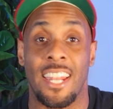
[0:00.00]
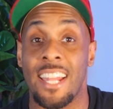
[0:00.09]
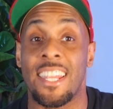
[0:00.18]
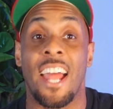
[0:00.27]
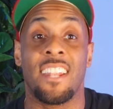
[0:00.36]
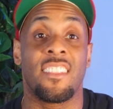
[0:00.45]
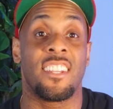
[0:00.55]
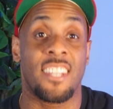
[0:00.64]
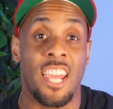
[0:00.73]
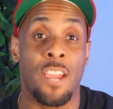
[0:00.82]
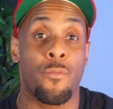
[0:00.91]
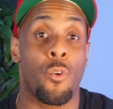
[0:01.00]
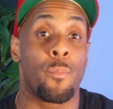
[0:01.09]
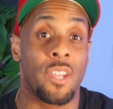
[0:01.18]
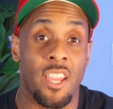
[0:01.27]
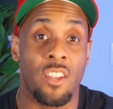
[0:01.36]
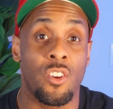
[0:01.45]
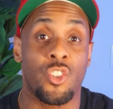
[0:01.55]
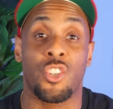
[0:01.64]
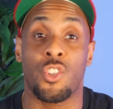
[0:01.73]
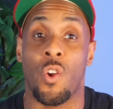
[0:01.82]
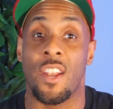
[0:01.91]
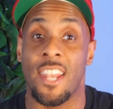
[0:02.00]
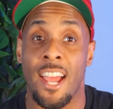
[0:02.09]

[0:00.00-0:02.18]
And at the end of the day, for a beginner just starting